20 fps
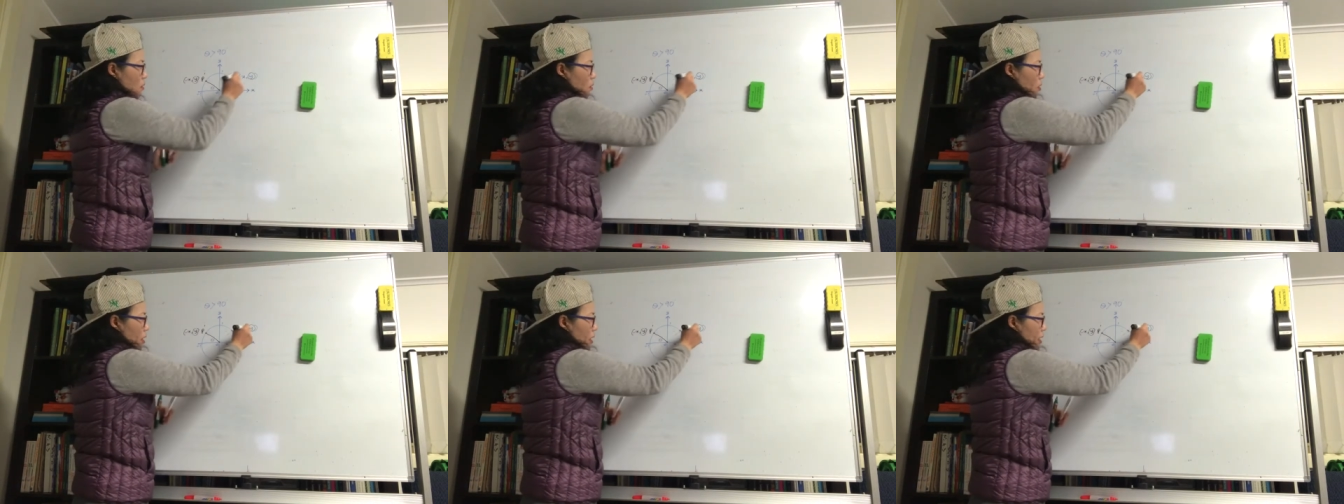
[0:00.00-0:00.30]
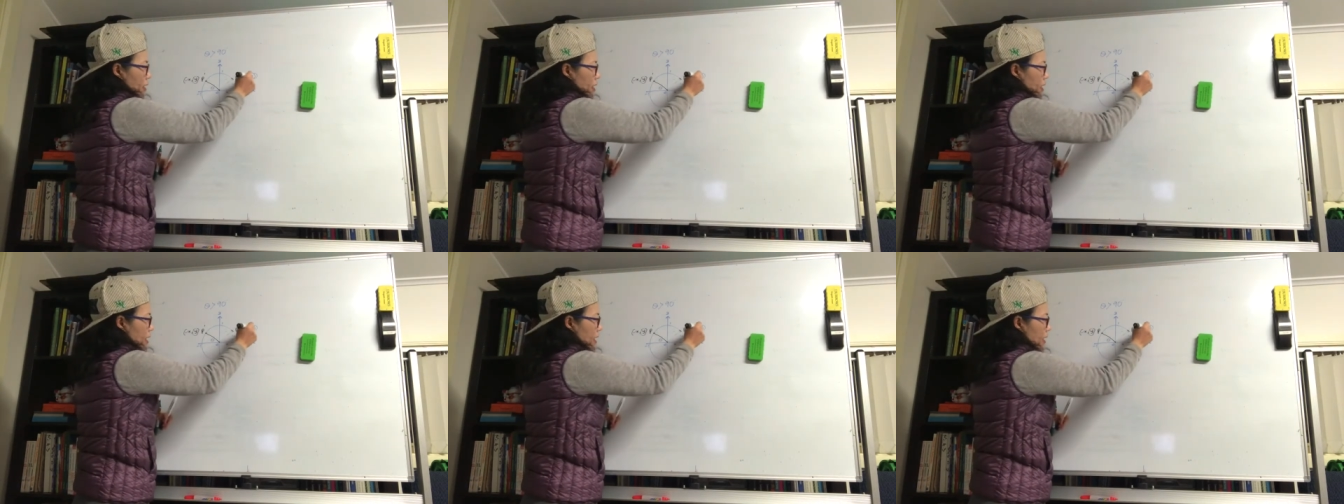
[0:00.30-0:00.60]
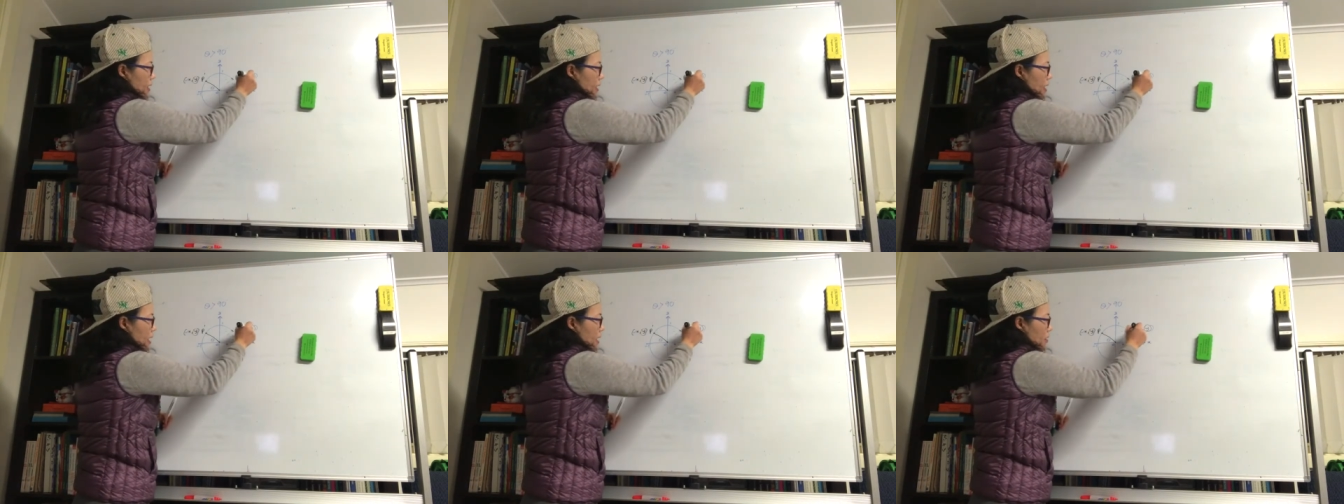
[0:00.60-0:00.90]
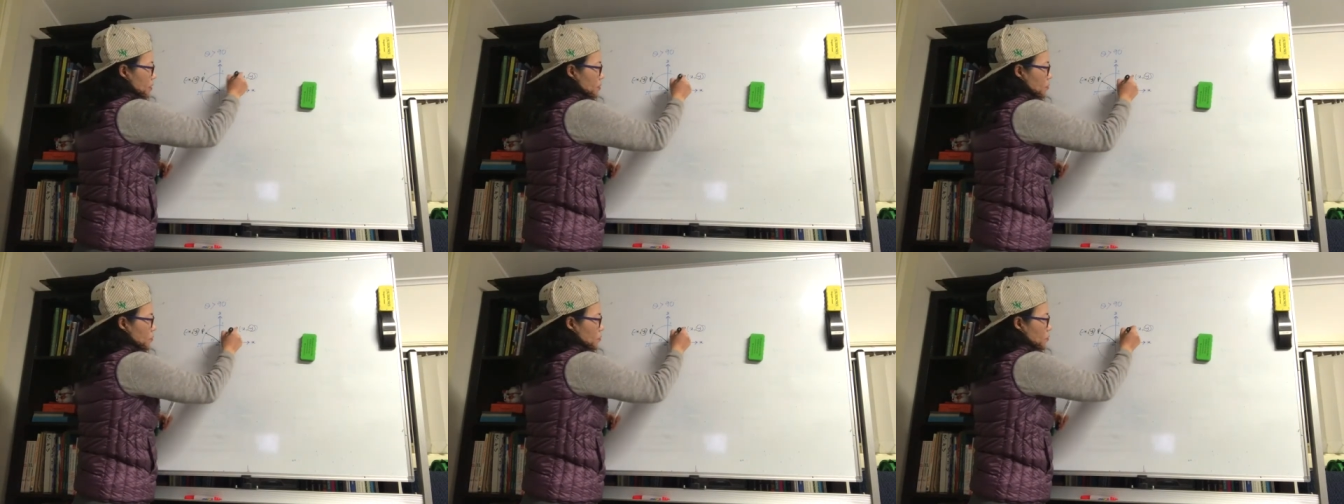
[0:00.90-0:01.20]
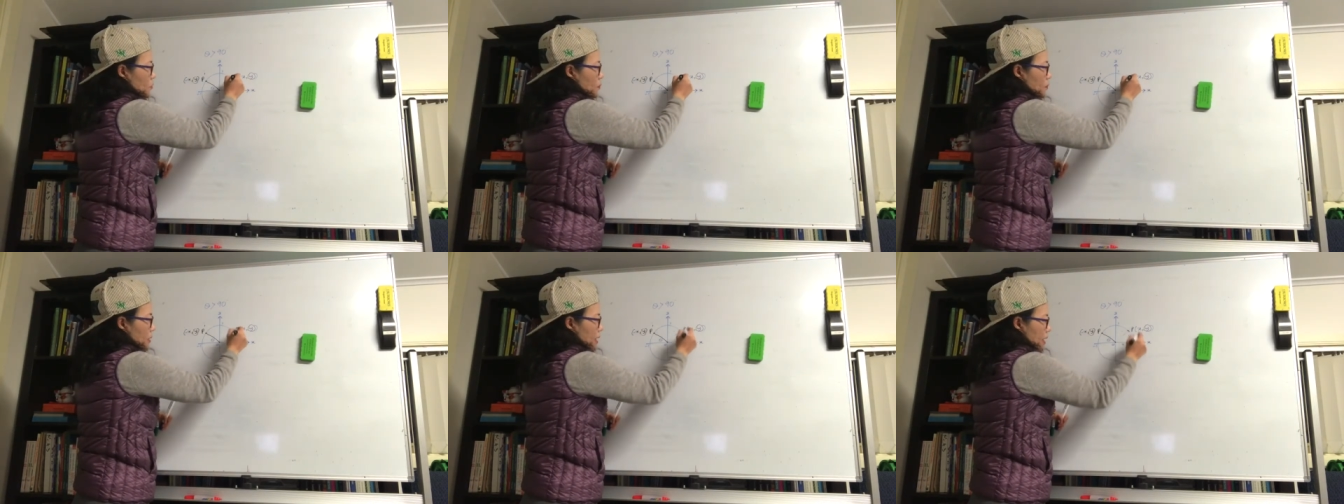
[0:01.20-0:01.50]
in here
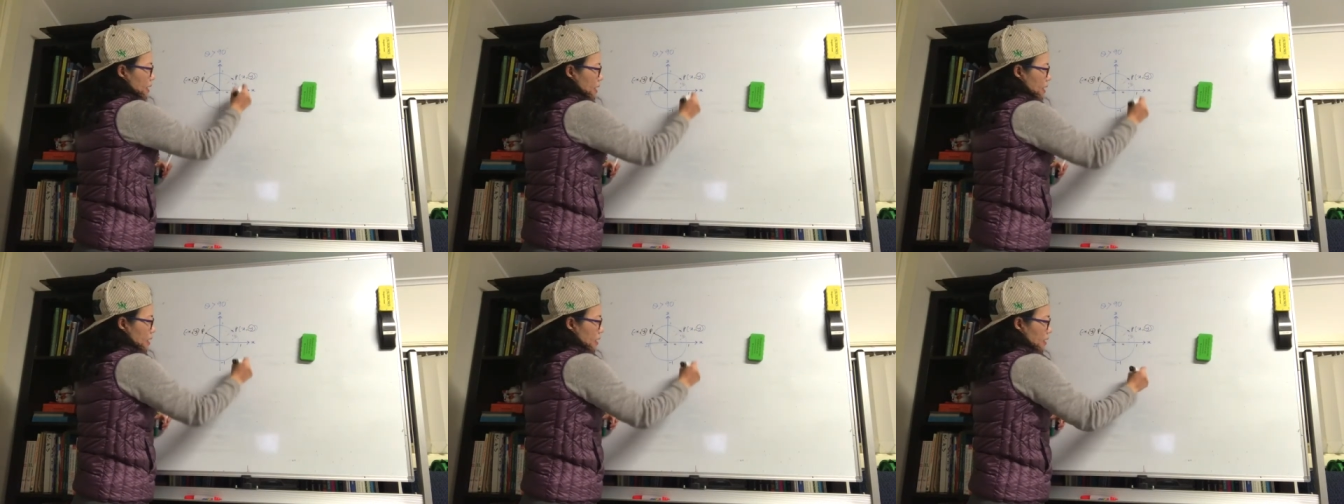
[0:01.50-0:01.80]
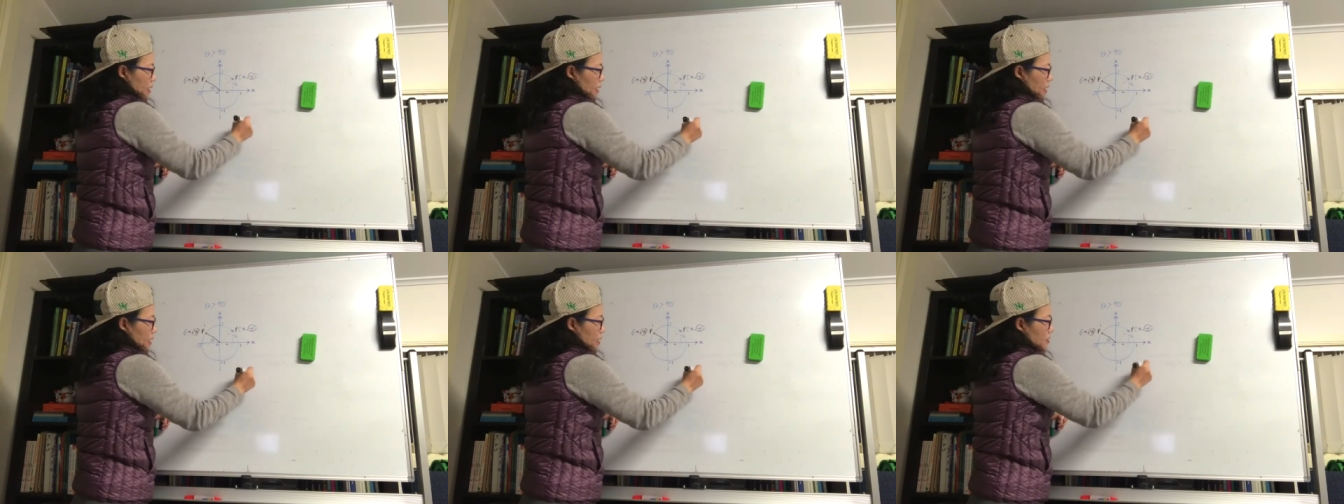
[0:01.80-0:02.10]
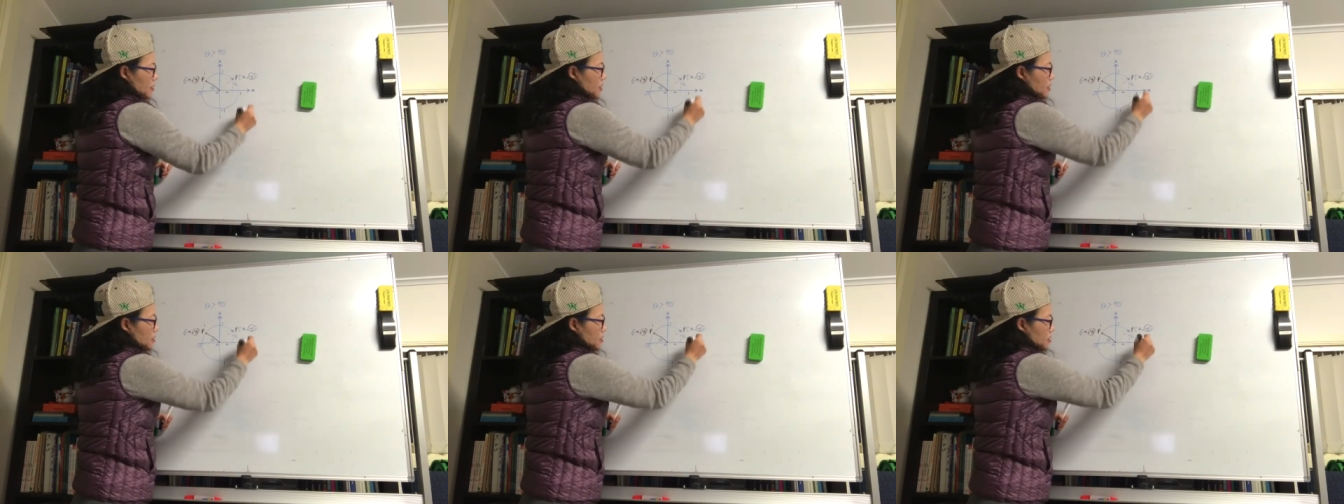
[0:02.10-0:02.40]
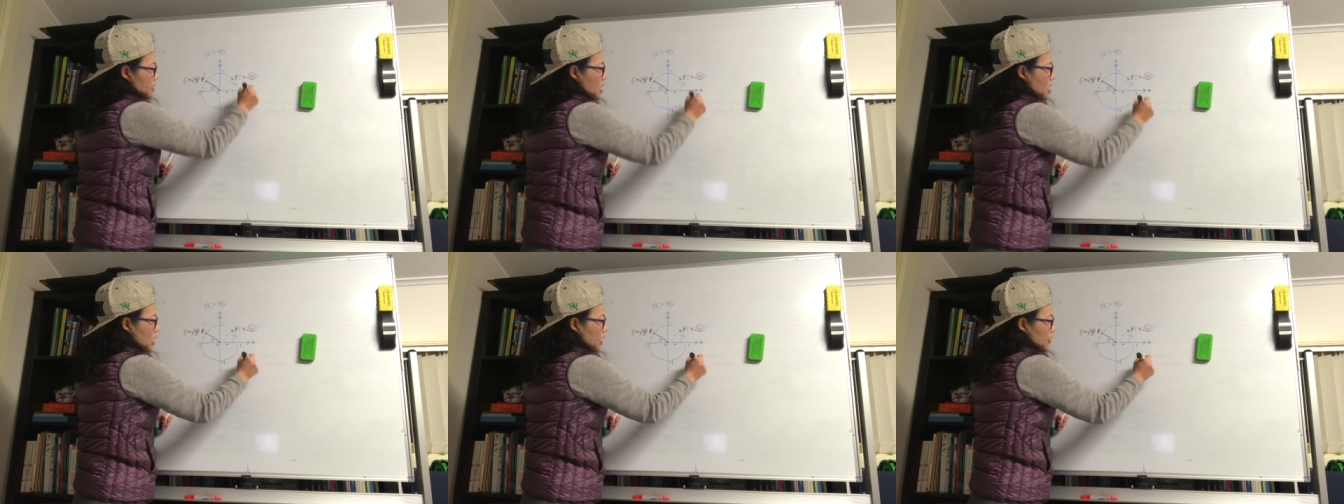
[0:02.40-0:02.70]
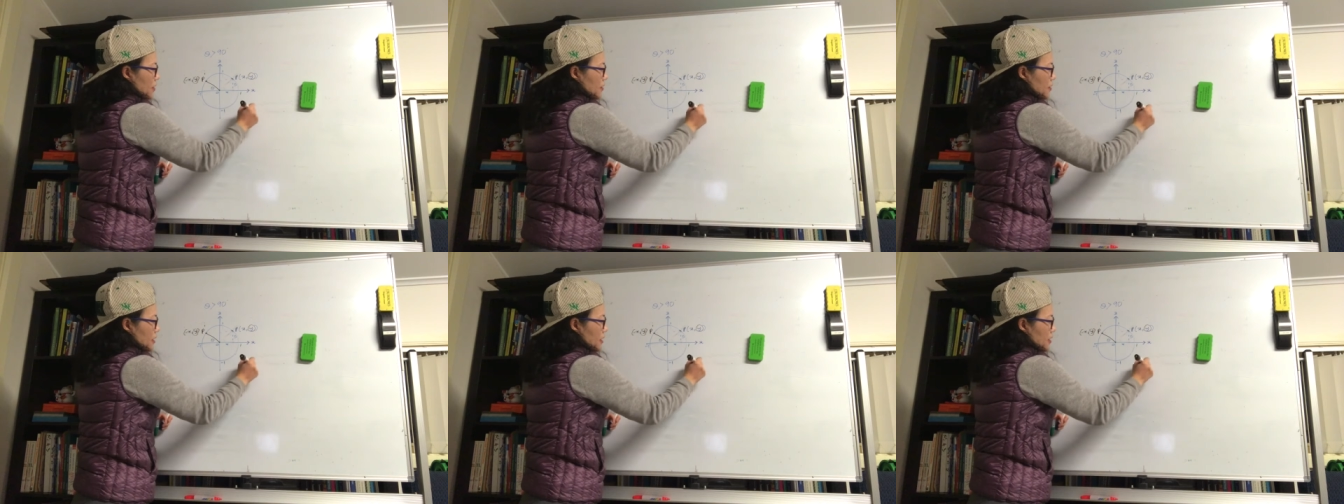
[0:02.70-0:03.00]
for P is a
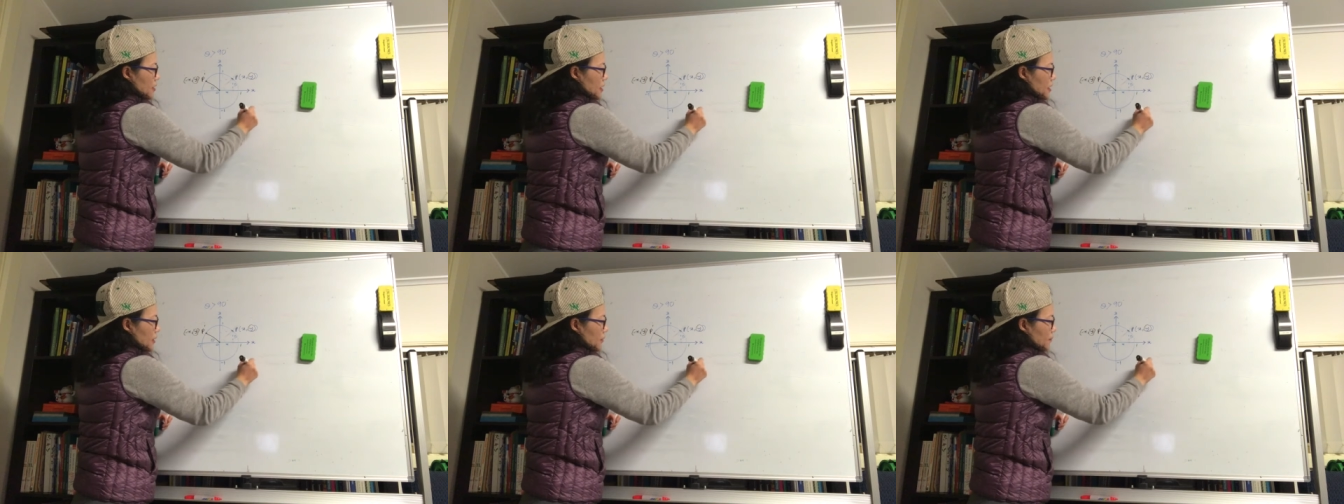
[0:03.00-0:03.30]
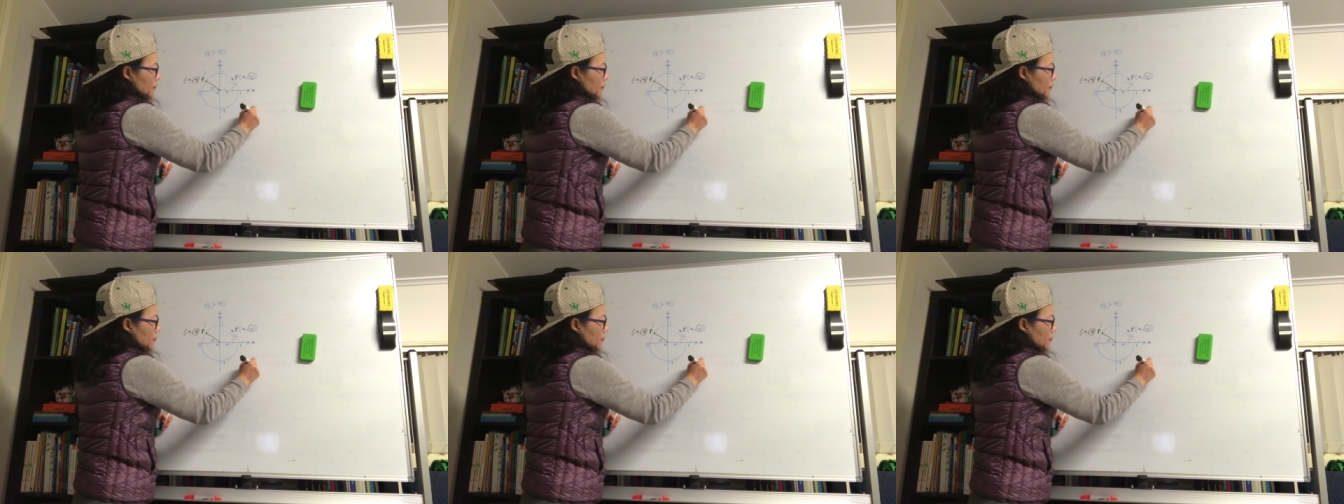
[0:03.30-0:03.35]
sine theta,